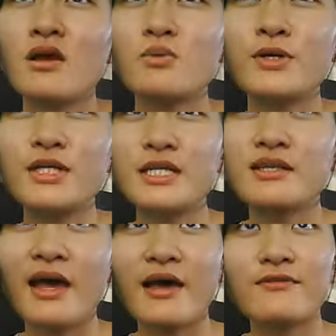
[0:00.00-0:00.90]
we
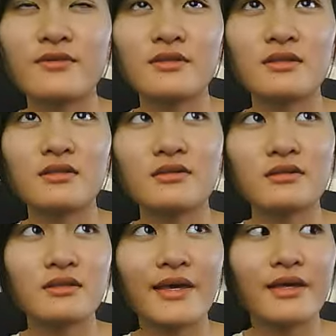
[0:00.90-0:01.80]
didn't have
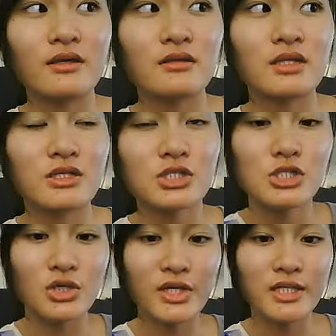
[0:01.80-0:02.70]
like the
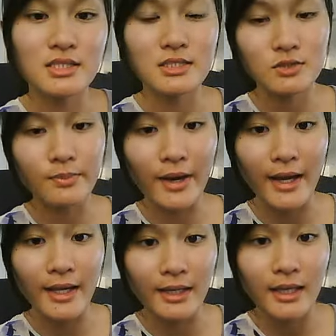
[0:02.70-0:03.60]
insurance to
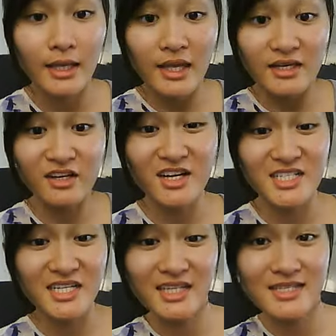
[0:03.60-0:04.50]
buy
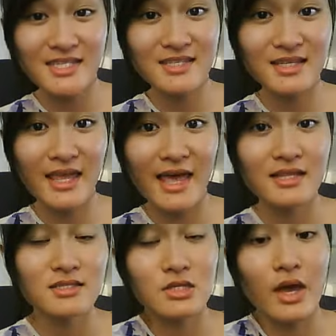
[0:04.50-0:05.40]
contact lenses
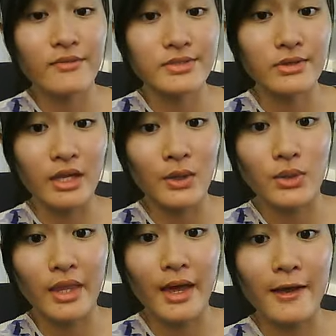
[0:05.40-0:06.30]
again, so I was okay
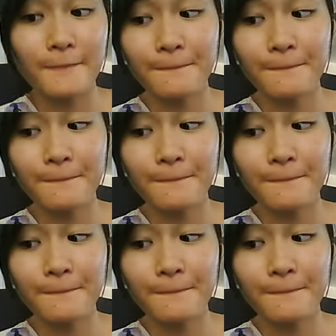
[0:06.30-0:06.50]
with that.